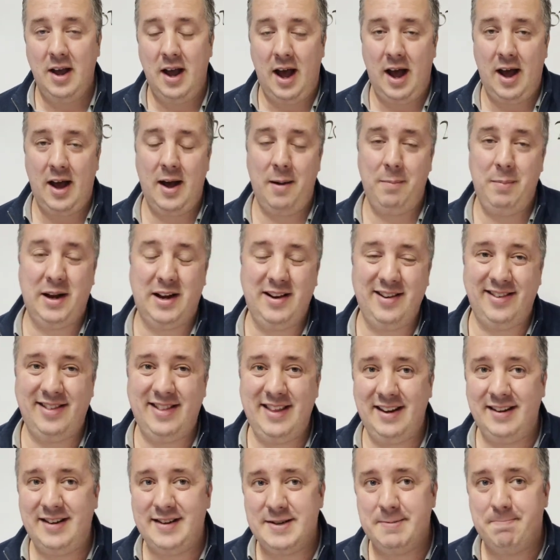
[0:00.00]
uh, because
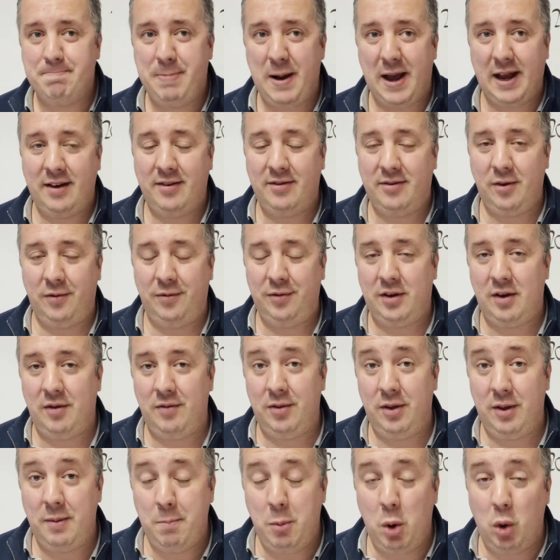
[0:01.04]
this is based off some,
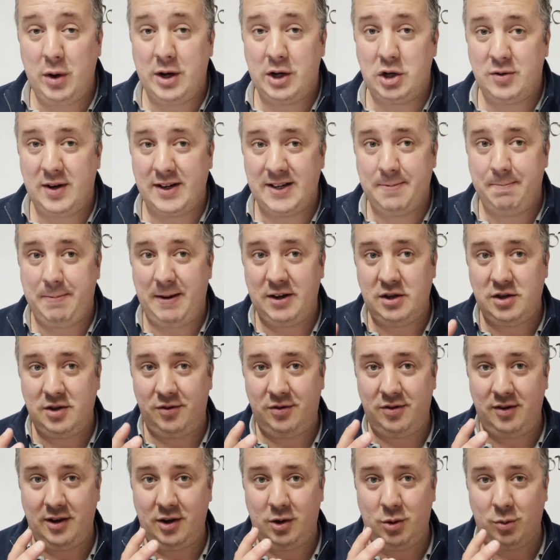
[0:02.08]
the mortgage rate's based off
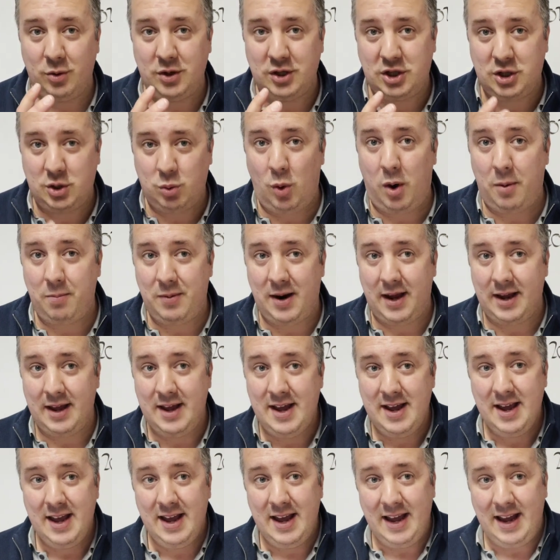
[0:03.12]
something called a swap rate.
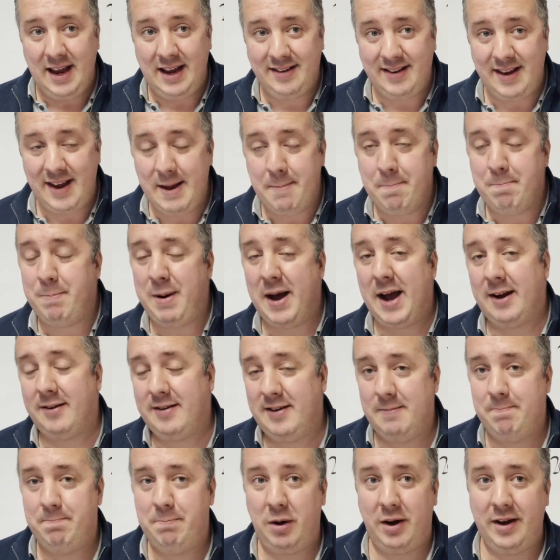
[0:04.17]
It's
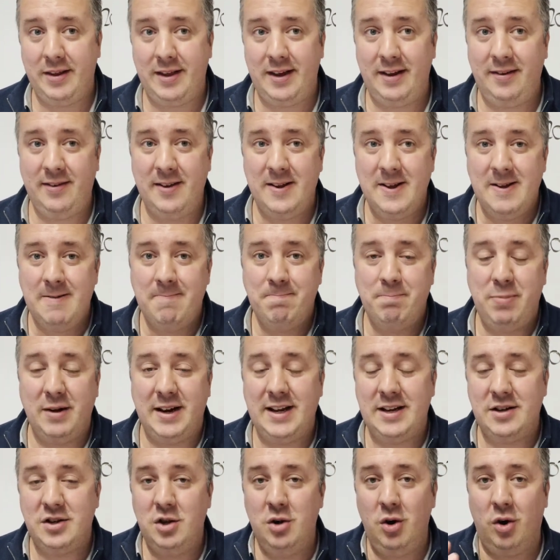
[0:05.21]
impacted by this, but
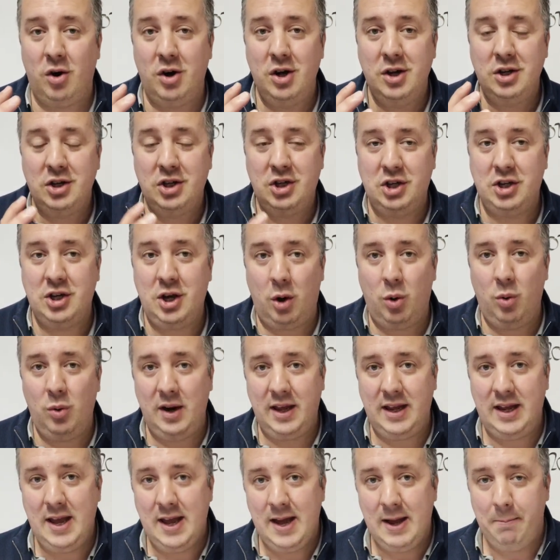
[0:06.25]
it's not
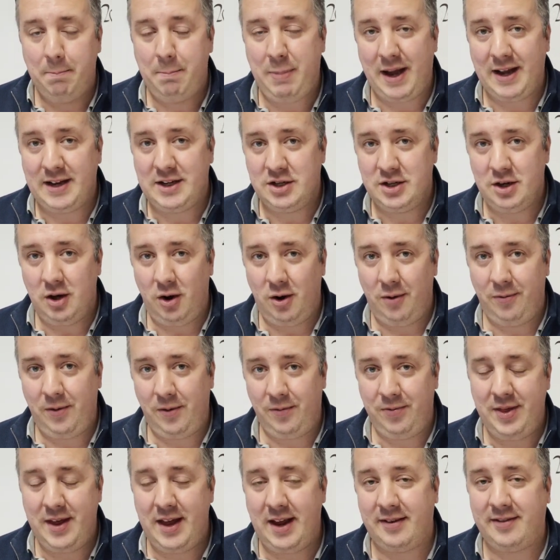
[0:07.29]
solely based off
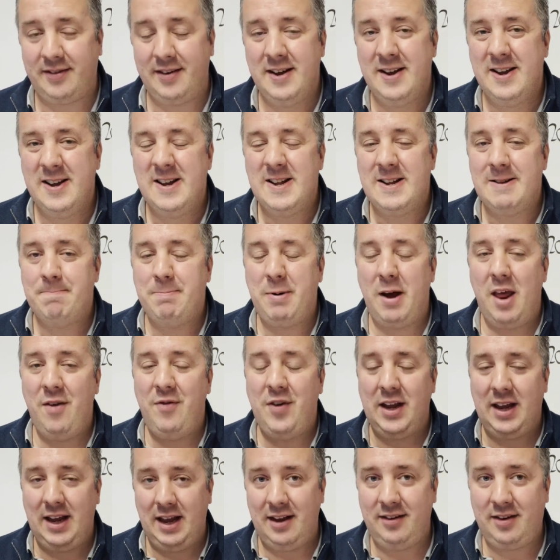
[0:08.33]
of this. But I
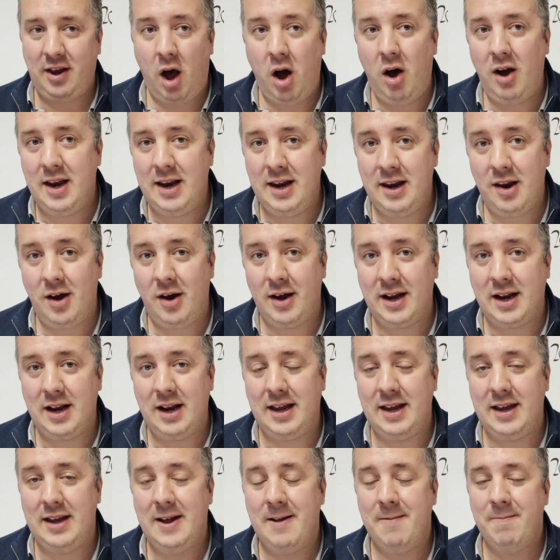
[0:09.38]
think it's highly
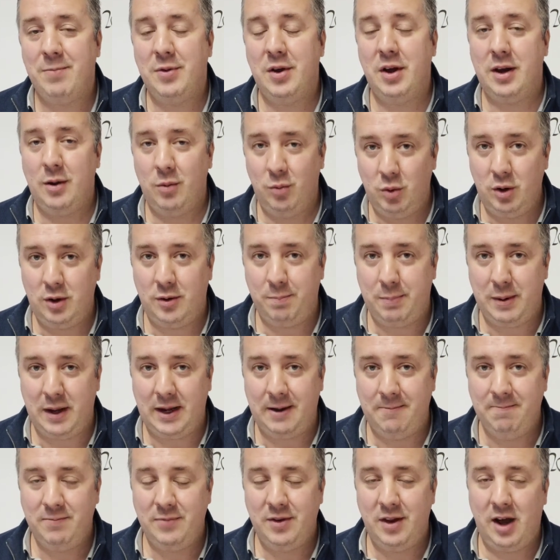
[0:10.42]
likely that it would
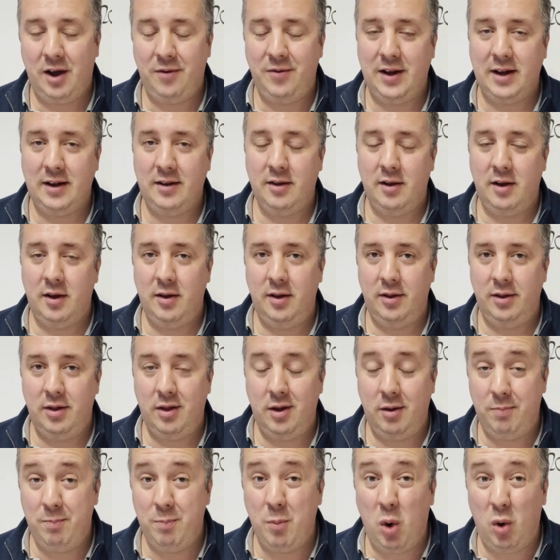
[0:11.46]
be. I think that
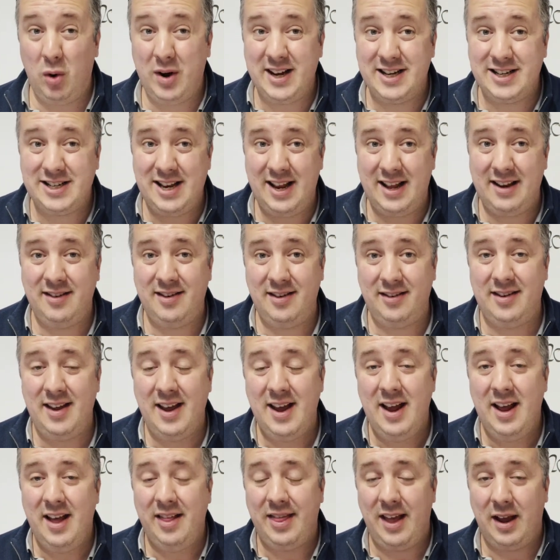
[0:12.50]
the mortgage lenders,
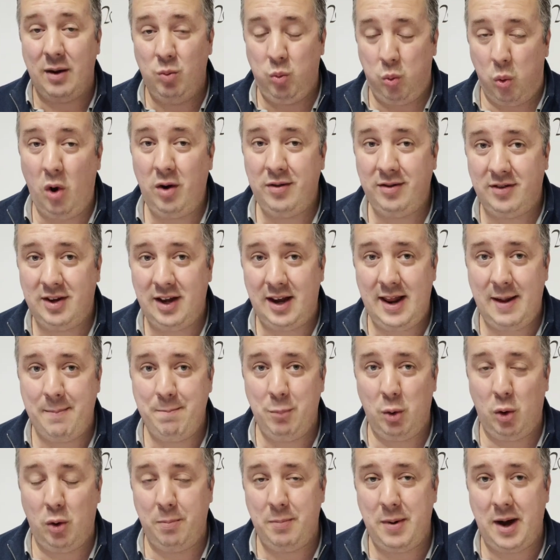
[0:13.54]
they want to lend
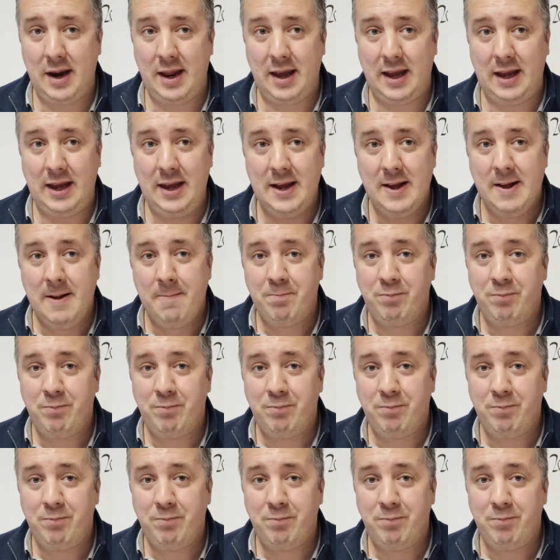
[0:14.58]
more money.